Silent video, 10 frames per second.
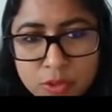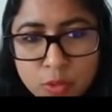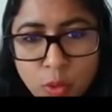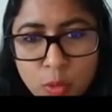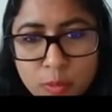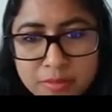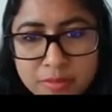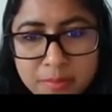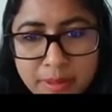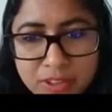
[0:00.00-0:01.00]
In the
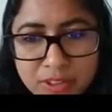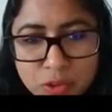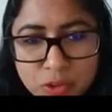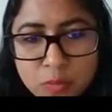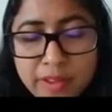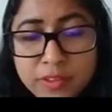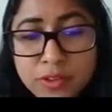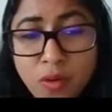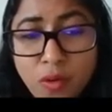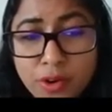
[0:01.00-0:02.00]
report, uh, we
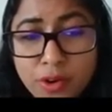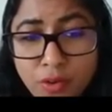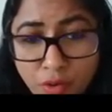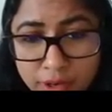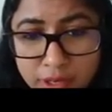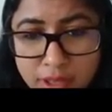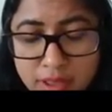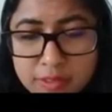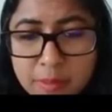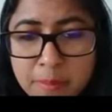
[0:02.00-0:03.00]
should always mention
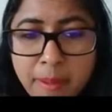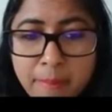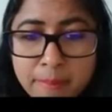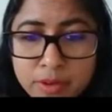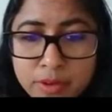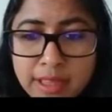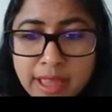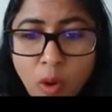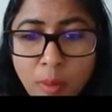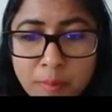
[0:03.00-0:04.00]
whether or not
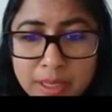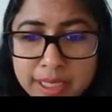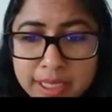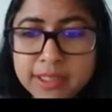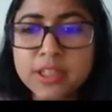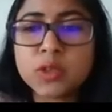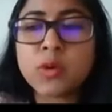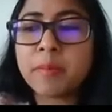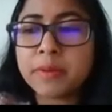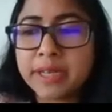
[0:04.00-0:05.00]
the member is
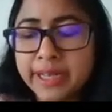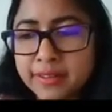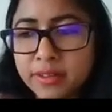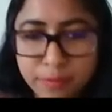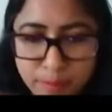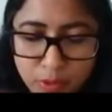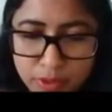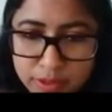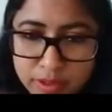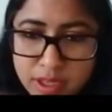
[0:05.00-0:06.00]
obligated to
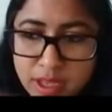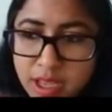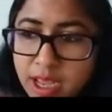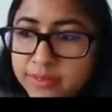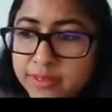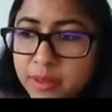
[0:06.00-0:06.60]
update the report.